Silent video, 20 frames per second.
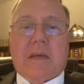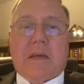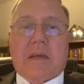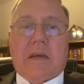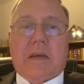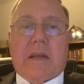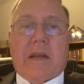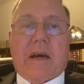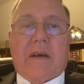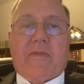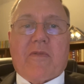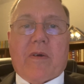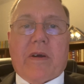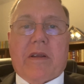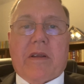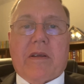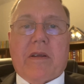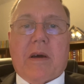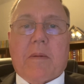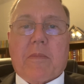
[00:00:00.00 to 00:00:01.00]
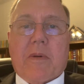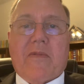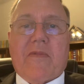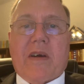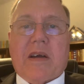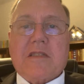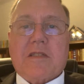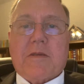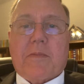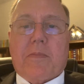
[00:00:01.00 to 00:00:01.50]
And I've read a number of
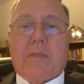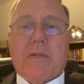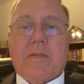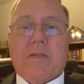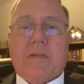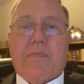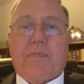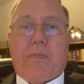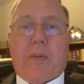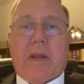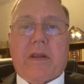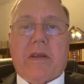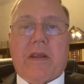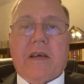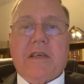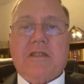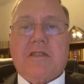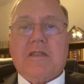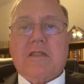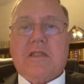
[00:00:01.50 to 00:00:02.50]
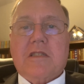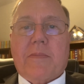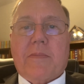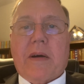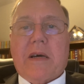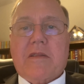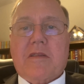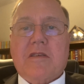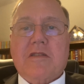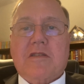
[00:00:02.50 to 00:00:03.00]
explanations
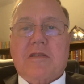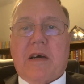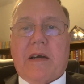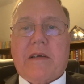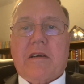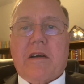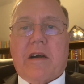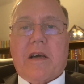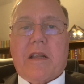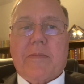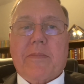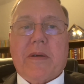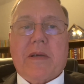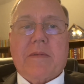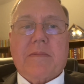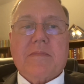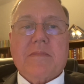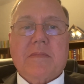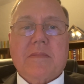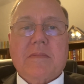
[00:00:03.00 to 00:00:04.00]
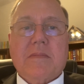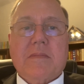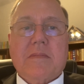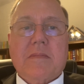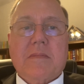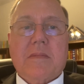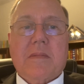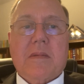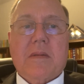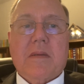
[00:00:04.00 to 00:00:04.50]
about this dichotomy,
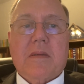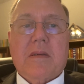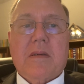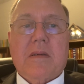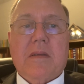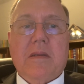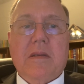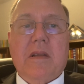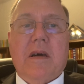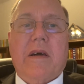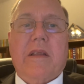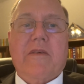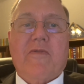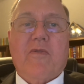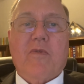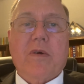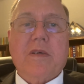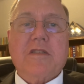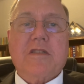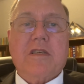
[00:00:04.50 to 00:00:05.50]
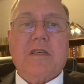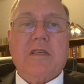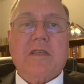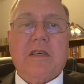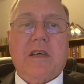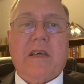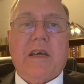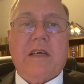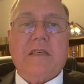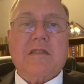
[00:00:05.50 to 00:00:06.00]
none of which
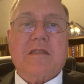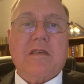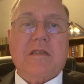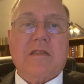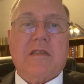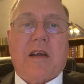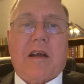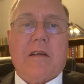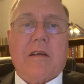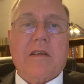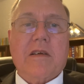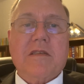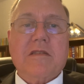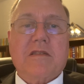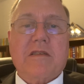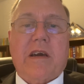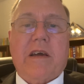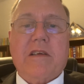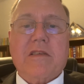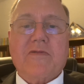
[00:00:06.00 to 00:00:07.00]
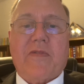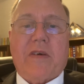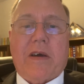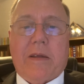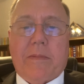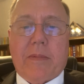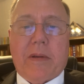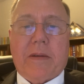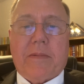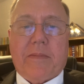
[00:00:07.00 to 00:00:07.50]
has entirely
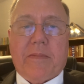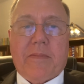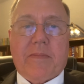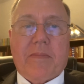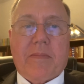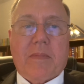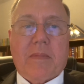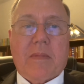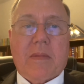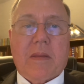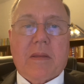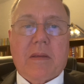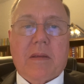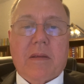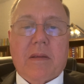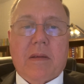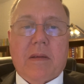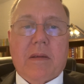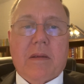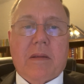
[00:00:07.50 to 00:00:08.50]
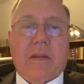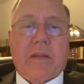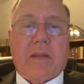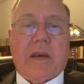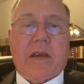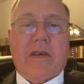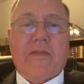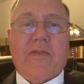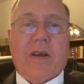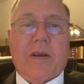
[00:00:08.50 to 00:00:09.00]
satisfied me.
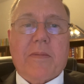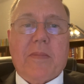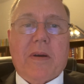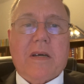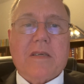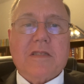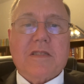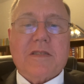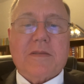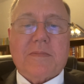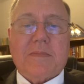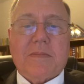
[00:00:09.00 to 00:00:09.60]
Thank you very much.